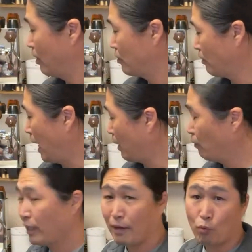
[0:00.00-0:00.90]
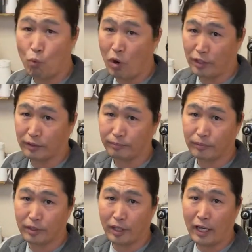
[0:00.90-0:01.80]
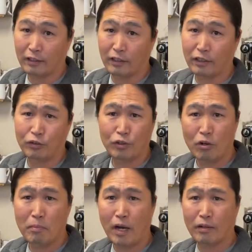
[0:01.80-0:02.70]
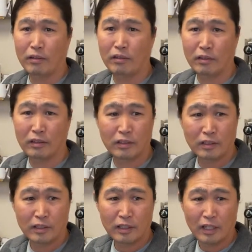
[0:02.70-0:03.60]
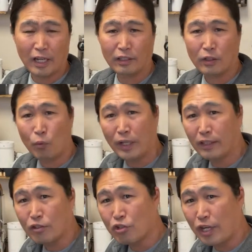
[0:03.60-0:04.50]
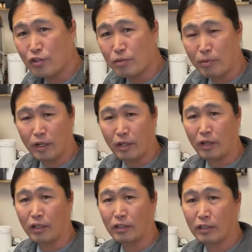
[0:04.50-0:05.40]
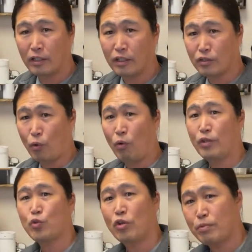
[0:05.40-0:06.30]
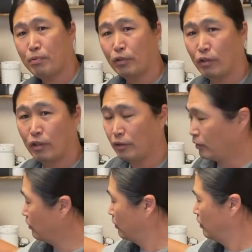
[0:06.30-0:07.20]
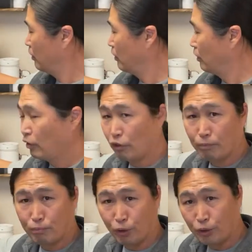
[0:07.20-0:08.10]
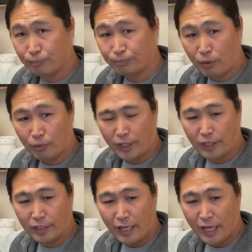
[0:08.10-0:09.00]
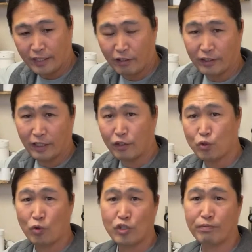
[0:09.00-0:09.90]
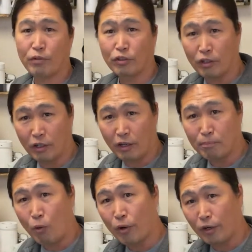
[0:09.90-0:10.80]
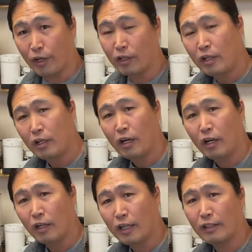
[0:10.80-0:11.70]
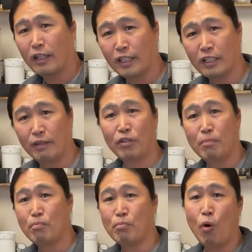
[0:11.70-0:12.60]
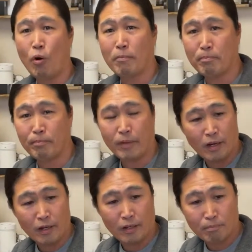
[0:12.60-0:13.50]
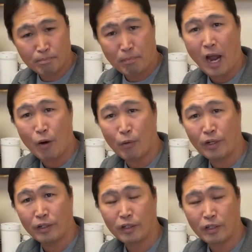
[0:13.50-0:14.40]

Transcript: So I only have one, okay. I think a newer model, I don't know when they changed, but uh, so one switch for the the brew okay and another switch for the uh, boiler uh, kind of like give you more uh, power